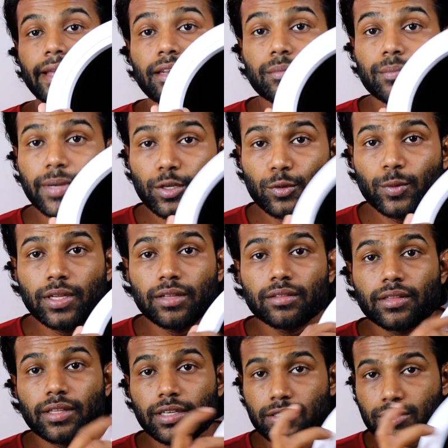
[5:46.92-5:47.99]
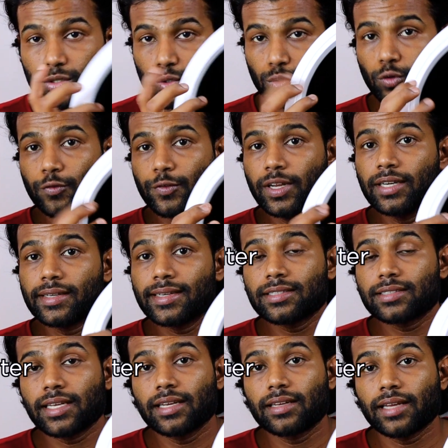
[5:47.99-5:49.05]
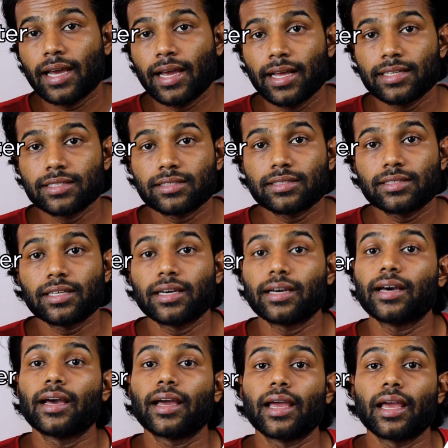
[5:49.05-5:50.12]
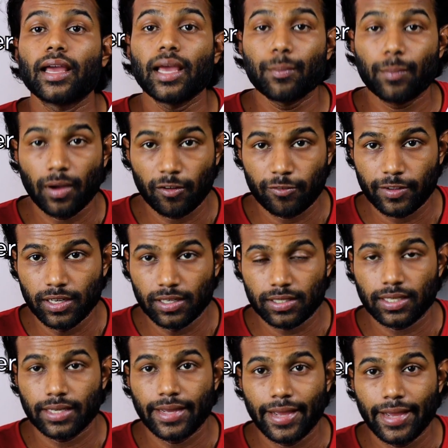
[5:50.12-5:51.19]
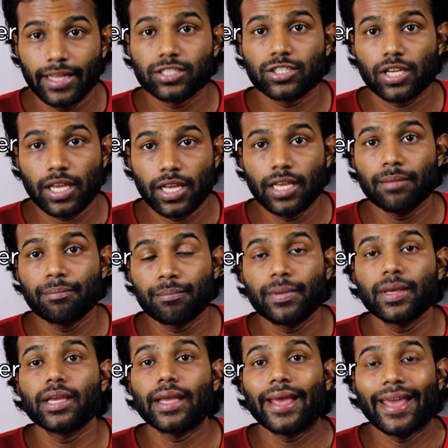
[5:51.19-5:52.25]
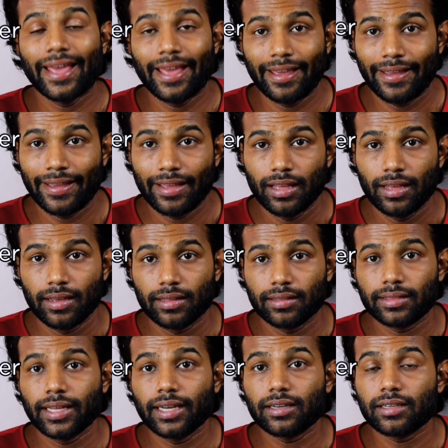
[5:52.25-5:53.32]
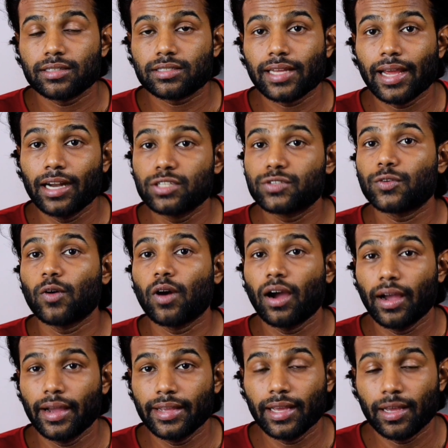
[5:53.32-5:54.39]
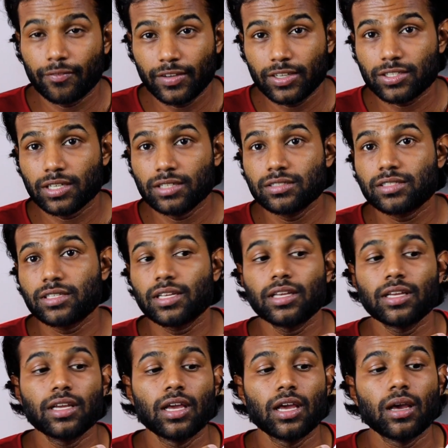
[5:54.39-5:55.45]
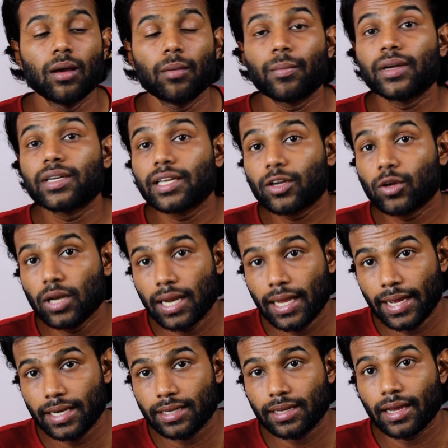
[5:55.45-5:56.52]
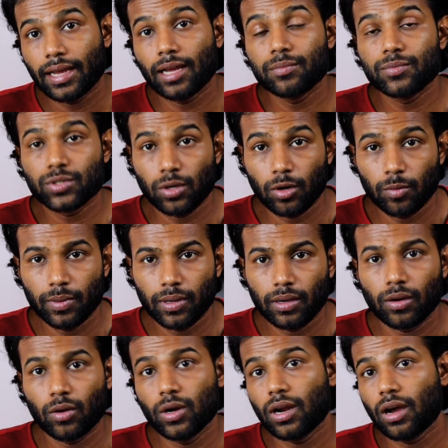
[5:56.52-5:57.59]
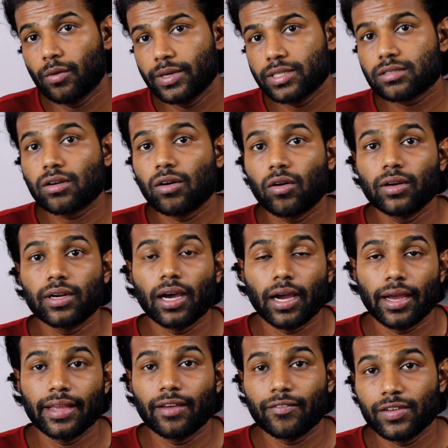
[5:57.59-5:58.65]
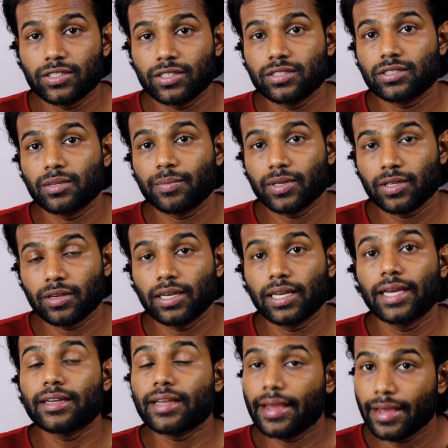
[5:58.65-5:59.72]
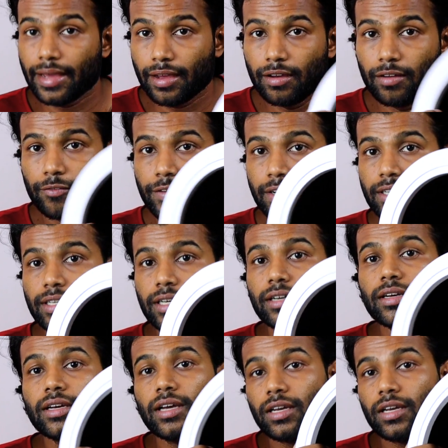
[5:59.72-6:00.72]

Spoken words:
In between these 2 filters, it has the HEPA filter, HEPA, that stands for high efficiency particulate absorber, or now it's called high efficiency particulate air filter.